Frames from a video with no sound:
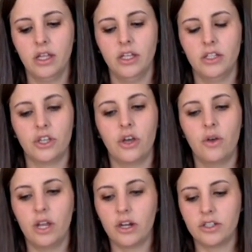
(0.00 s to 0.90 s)
So
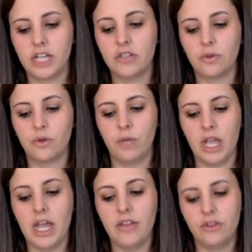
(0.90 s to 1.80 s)
in our schedule, we
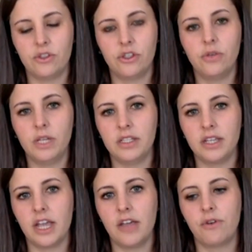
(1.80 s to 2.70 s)
had those two weeks in
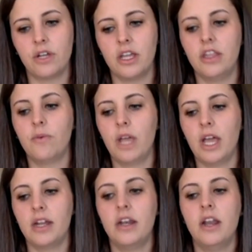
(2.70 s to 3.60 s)
California, and then we had
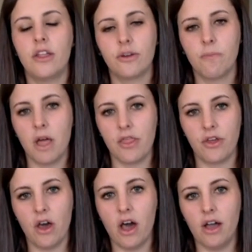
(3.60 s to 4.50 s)
another month
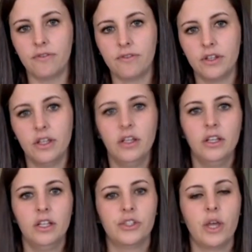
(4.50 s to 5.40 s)
off.
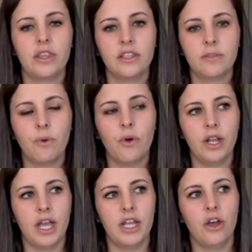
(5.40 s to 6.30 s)
So at this point,
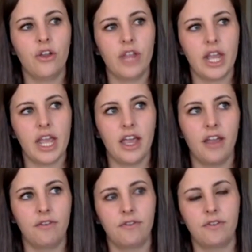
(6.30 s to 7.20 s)
I know that I
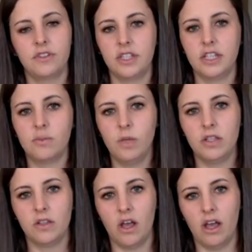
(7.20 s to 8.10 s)
have six
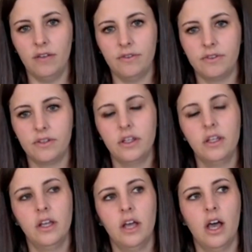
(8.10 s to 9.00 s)
weeks off
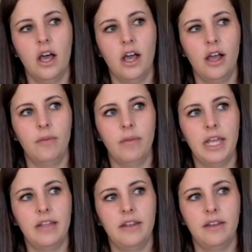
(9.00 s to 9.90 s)
um,
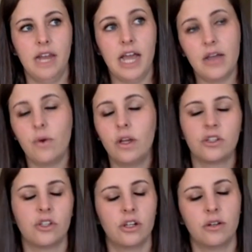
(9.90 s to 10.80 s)
and not quite
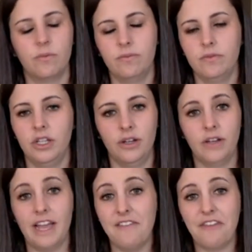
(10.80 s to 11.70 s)
sure, you know,
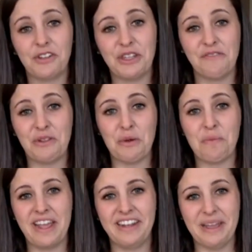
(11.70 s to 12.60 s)
I've never lived through a
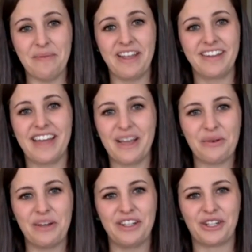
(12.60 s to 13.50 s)
pandemic, not
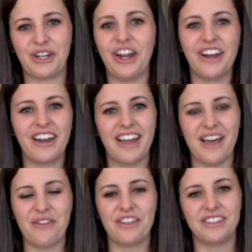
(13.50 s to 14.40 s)
quite sure
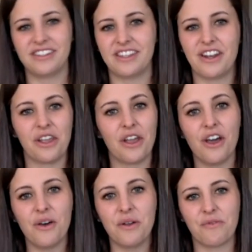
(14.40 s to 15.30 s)
how this is going to
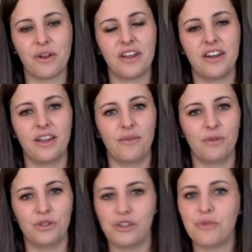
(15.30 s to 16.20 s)
go, if we're going to
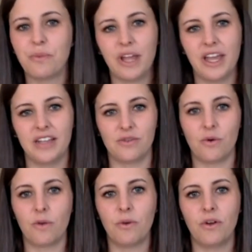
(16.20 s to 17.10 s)
resume play as
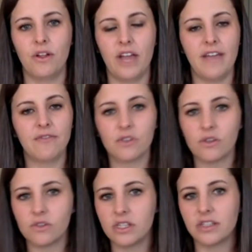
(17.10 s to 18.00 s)
normal after
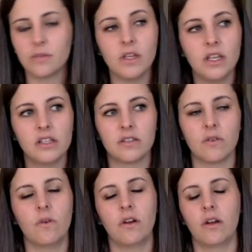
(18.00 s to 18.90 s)
those six weeks
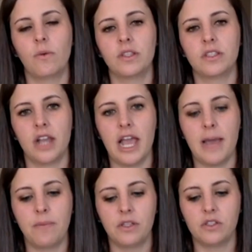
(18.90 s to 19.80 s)
or what's going to
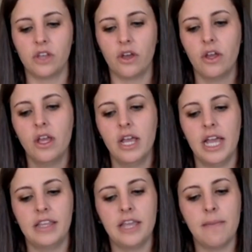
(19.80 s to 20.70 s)
happen. So
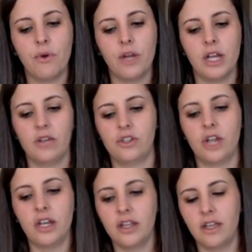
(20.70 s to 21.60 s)
at that point, I was
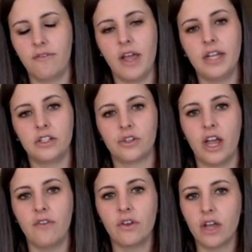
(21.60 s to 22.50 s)
trying to find a
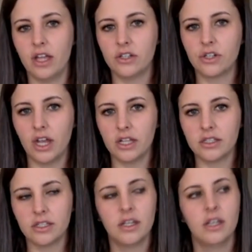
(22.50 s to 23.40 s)
travel
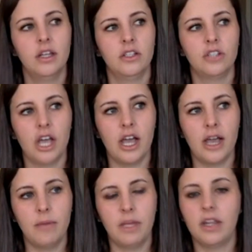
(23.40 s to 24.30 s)
contract
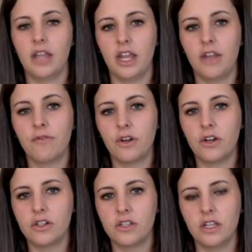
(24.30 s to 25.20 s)
job in Atlanta for
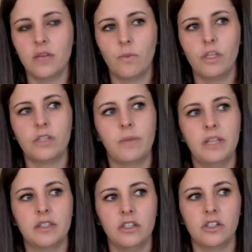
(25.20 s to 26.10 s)
nursing, which
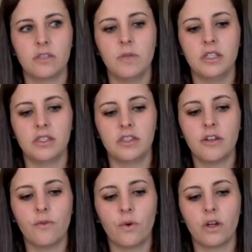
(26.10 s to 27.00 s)
basically just means instead
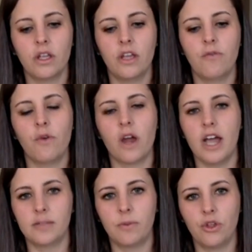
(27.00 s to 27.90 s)
of working for a
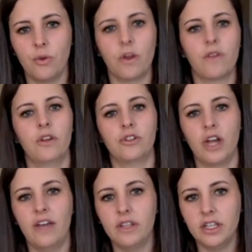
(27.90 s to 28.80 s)
hospital, you work for a
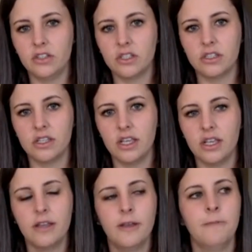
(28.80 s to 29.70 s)
travel
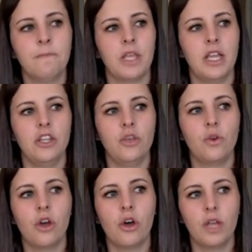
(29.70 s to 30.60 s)
agency and you
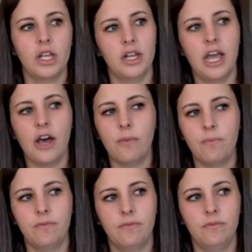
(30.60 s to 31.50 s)
go in and help.
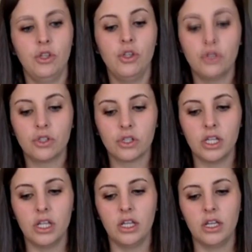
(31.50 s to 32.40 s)

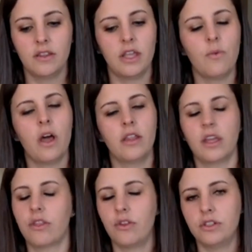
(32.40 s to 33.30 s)
Usually they want like
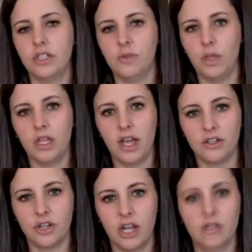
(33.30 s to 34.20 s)
a 13 week
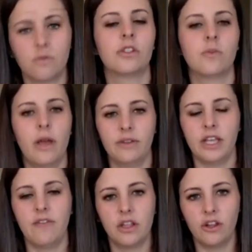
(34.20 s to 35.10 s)
contract, which is why I was
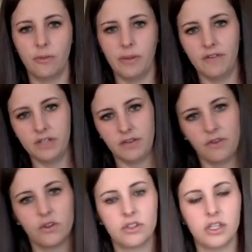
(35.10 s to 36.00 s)
having a little bit of
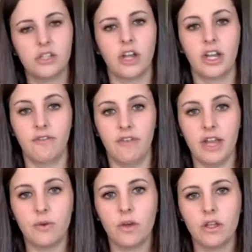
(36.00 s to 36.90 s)
difficulty trying to
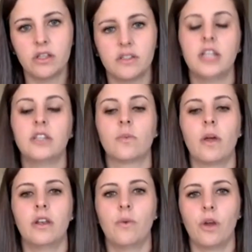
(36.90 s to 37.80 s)
find one because I just
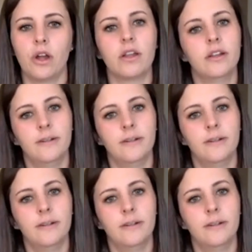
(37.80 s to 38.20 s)
wanted to work